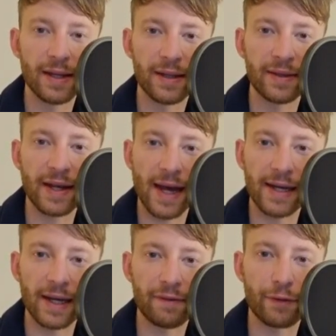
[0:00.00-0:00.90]
I
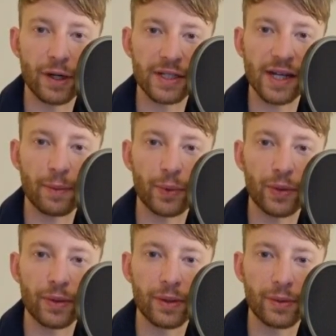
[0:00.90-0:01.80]
have, for
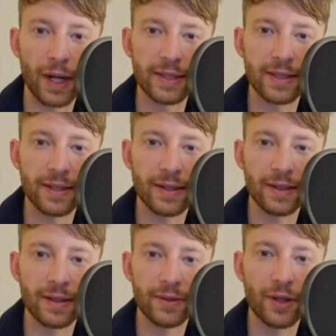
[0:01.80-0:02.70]
example, right?
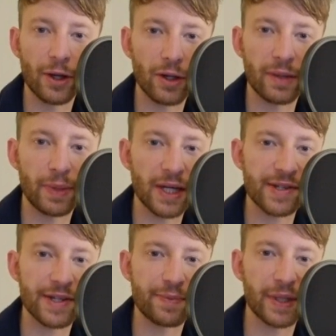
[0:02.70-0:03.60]
Not only because
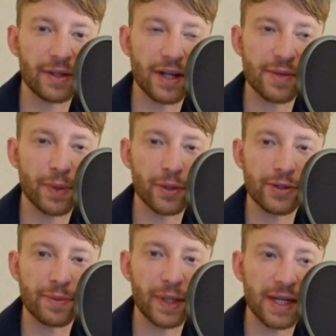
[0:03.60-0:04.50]
I speak Dutch, but
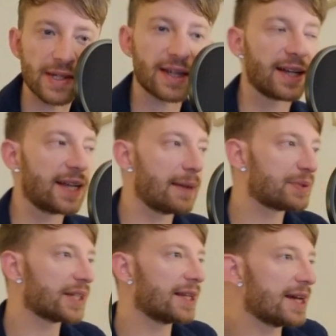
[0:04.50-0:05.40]
also because I can
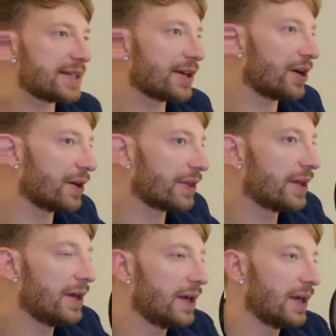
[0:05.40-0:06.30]
capitalize on
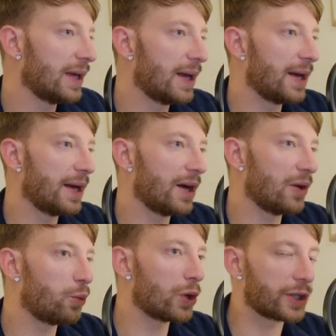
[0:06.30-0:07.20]

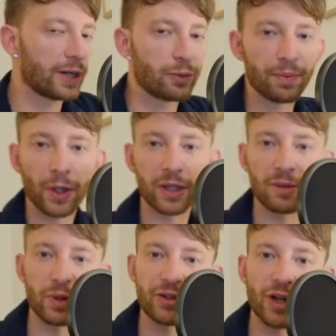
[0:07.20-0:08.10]
working remotely
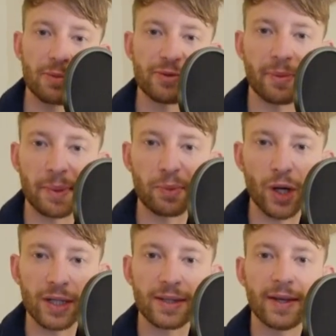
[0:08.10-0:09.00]
with jobs from abroad.